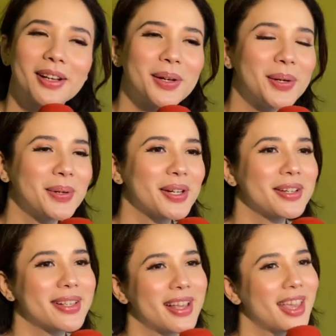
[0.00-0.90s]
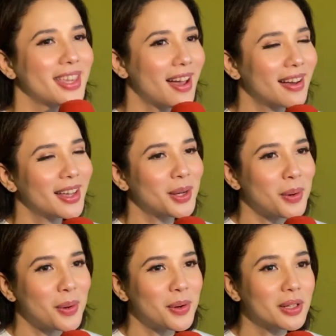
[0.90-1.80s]
goers, young and
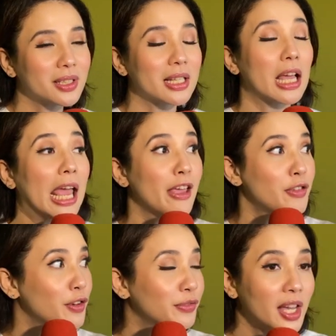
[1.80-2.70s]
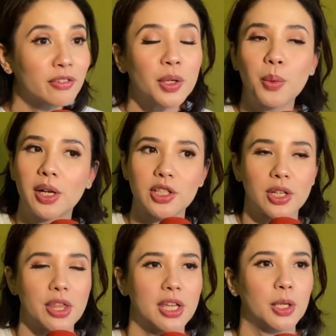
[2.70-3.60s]
old, if you've never watched
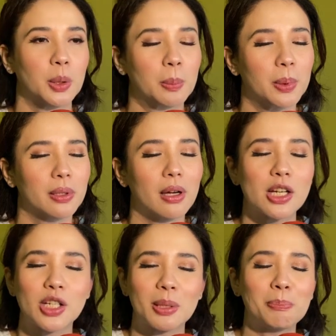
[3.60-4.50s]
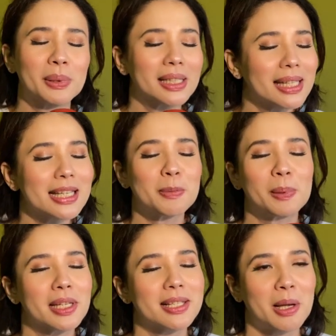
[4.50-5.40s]
a theater production, please,
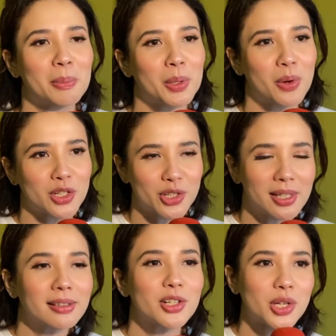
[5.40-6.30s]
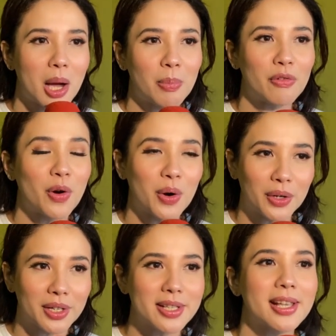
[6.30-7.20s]
please come and watch Little Shop of
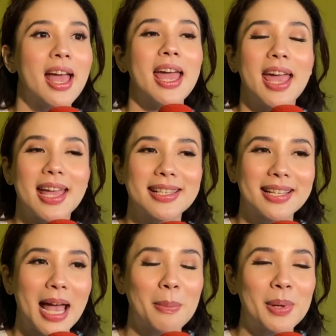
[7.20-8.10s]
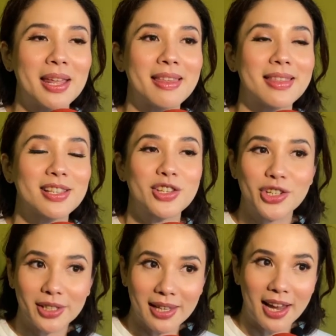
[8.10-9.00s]
Horrors. It's happening this
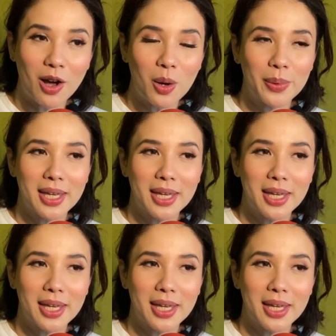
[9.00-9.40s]
July, all